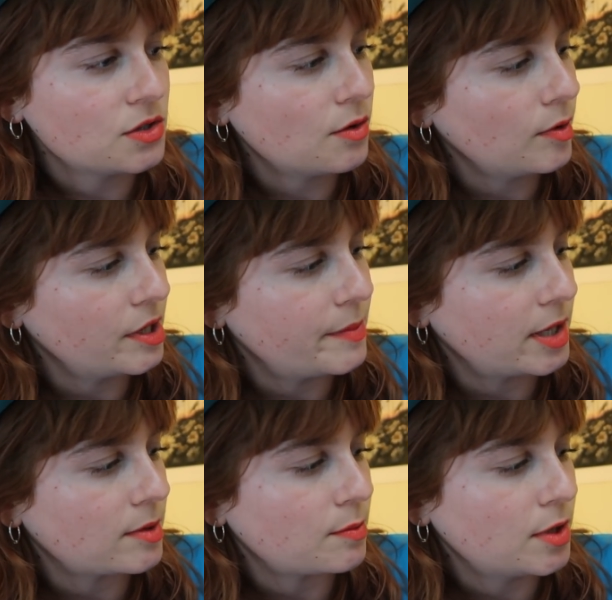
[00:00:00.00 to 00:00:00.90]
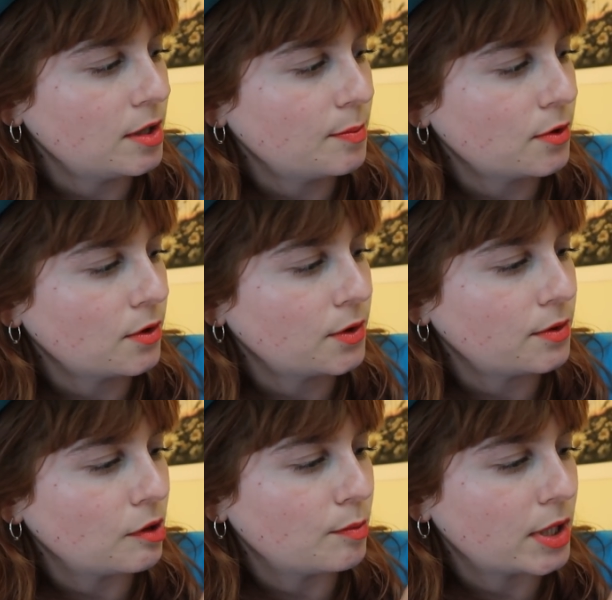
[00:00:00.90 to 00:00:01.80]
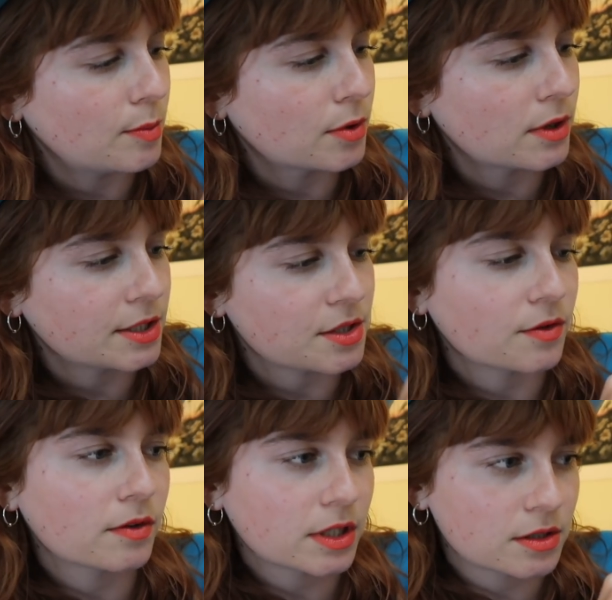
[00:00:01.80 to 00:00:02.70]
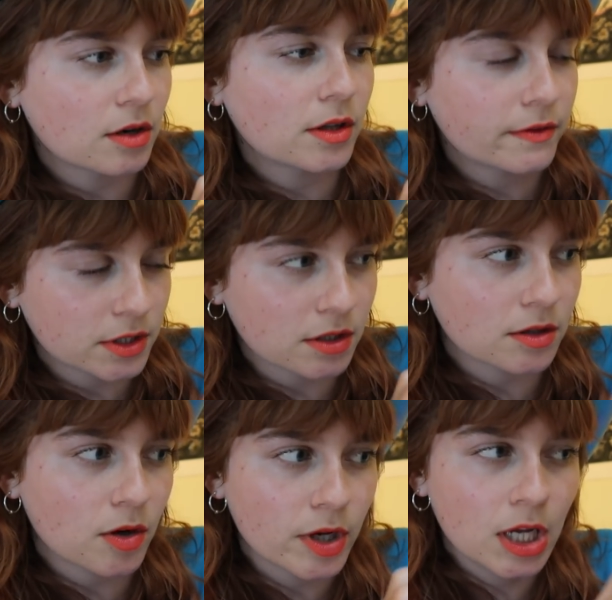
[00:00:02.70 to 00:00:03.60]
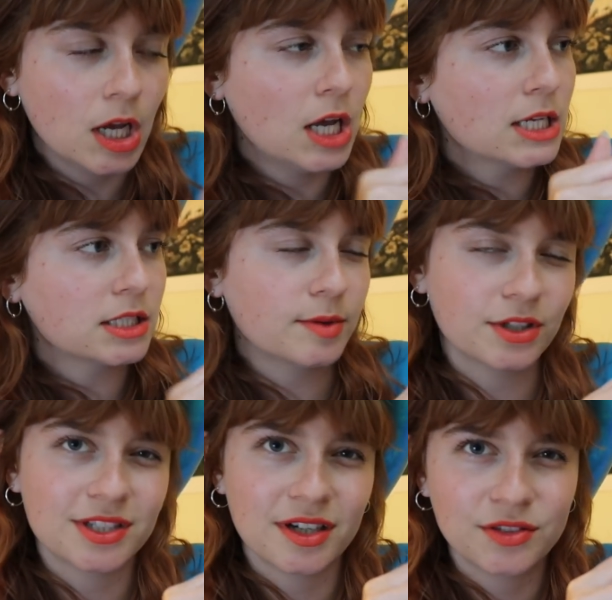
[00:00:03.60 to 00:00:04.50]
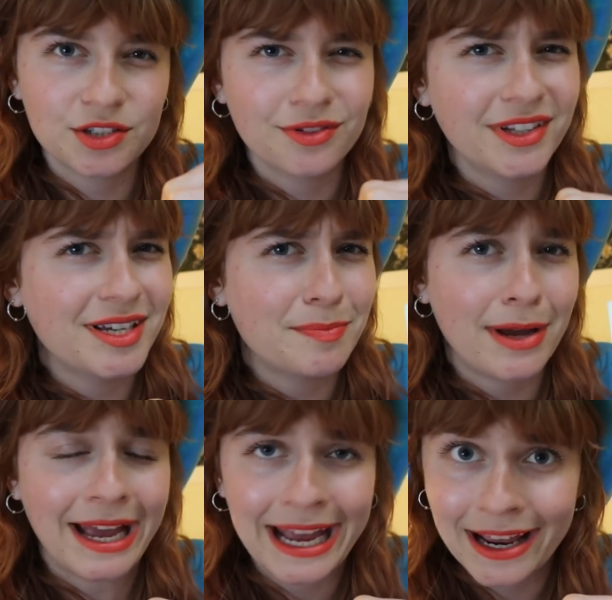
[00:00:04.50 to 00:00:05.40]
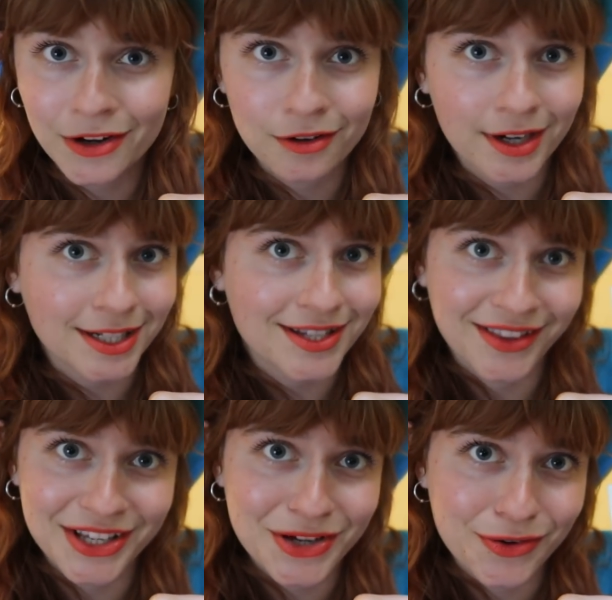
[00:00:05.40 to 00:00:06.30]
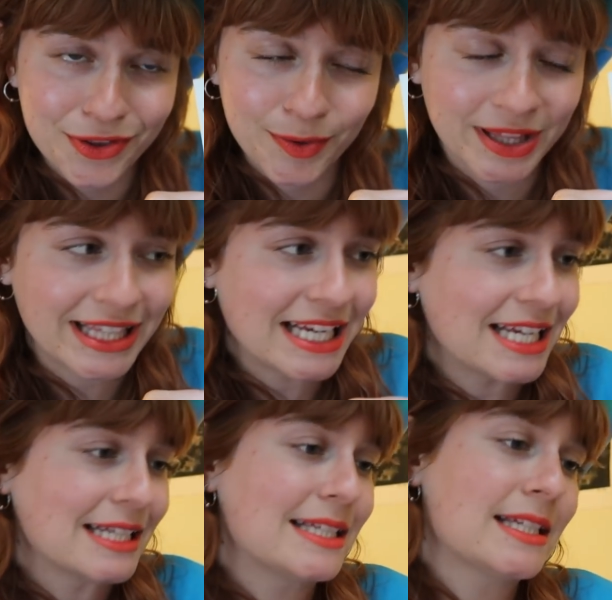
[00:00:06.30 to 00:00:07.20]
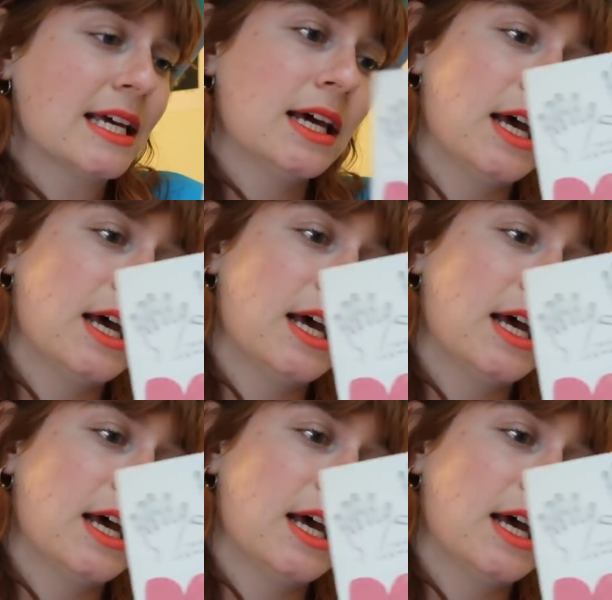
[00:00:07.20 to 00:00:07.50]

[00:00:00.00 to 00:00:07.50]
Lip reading: don't worry baby, people who need people, let yourself go, let yourself go, let yourself go, some other stuff, just really pandering to the youth with these.